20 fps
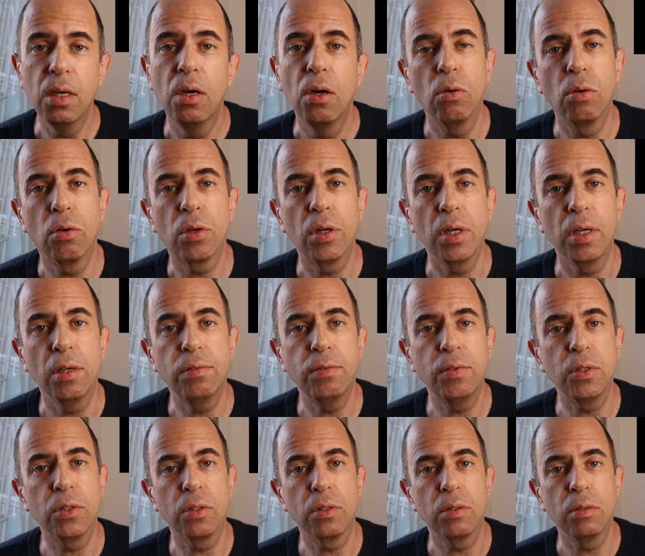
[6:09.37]
or if
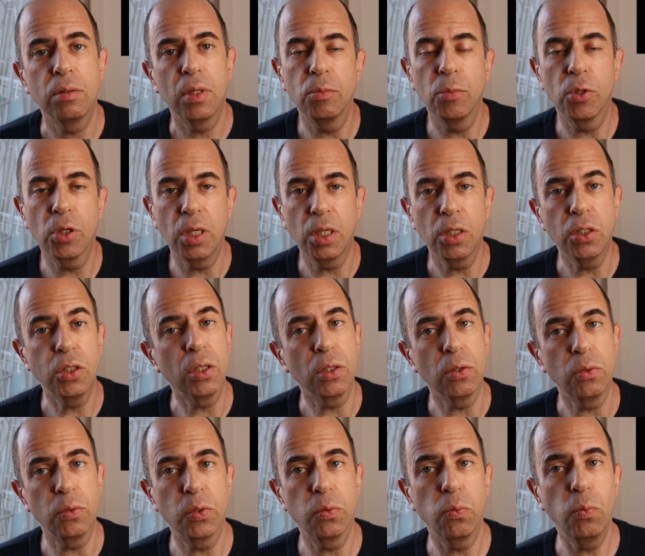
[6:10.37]
you're looking to
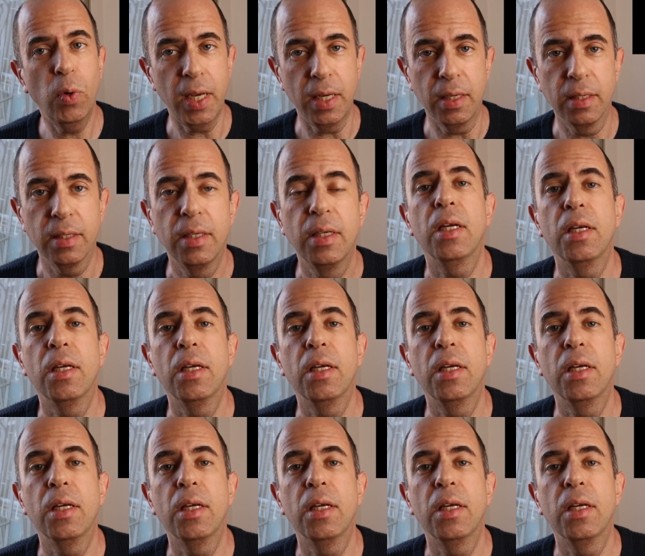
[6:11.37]
lose weight.